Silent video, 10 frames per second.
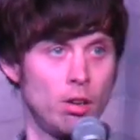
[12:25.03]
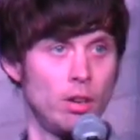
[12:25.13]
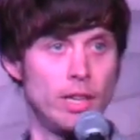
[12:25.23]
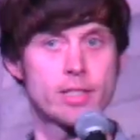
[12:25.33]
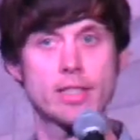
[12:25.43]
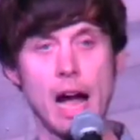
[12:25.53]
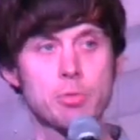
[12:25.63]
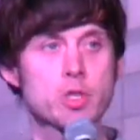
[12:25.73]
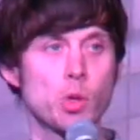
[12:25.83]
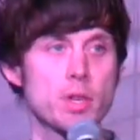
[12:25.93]
and
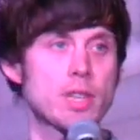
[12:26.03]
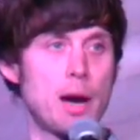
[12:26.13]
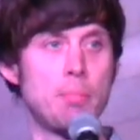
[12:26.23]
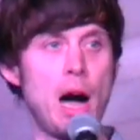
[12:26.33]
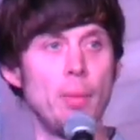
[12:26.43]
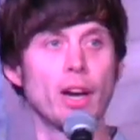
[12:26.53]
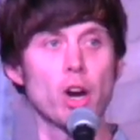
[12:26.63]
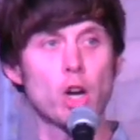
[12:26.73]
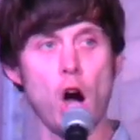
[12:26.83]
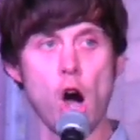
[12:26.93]
stop suicide bombing
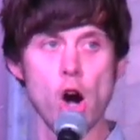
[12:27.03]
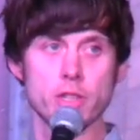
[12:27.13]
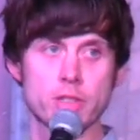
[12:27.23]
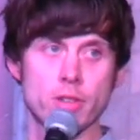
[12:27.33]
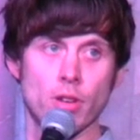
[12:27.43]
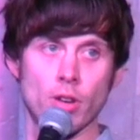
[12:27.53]
our cars.